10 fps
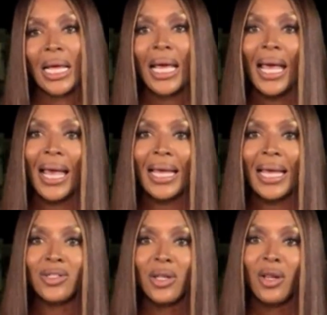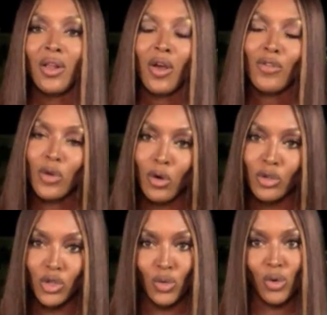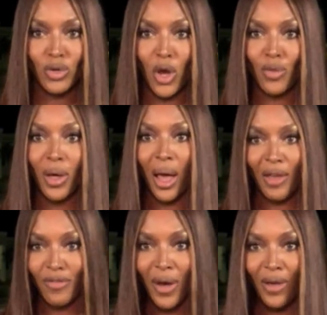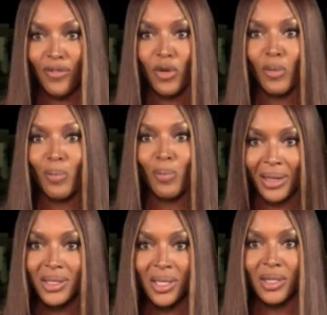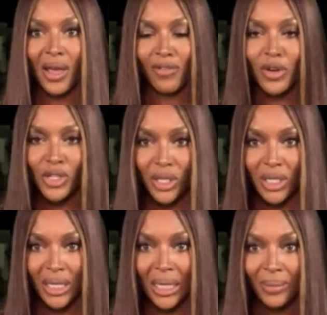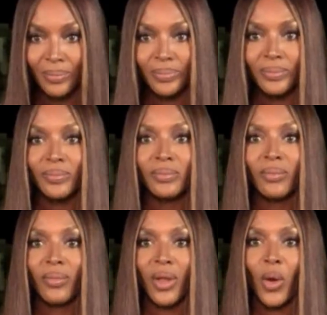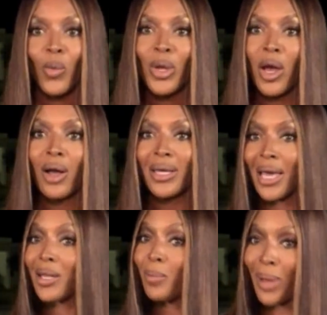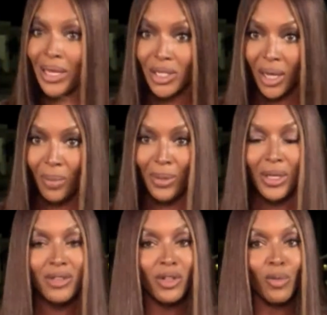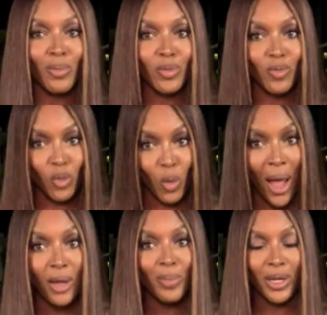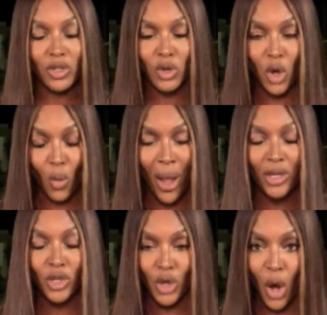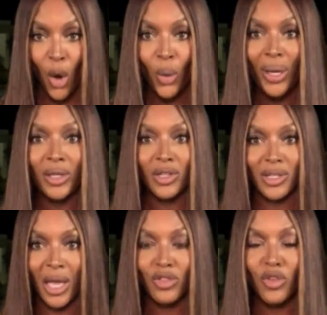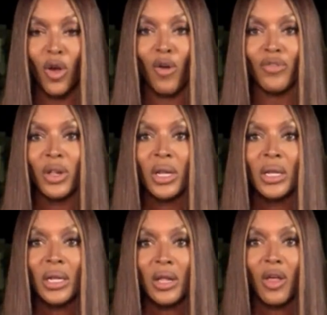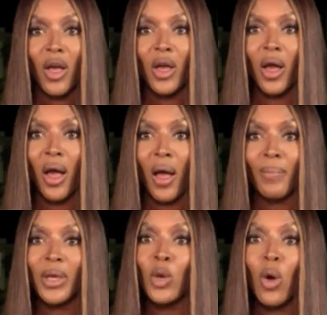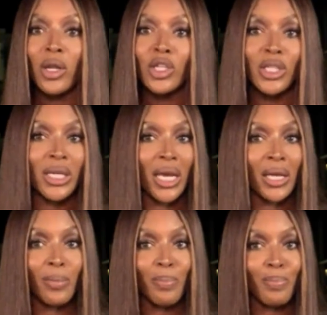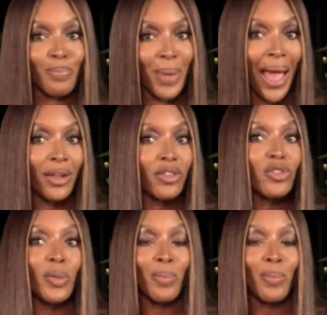And of course, you all know that I fight for balance and diversity. We are getting better, but there's still quite a way to go in a sense of equality and balance in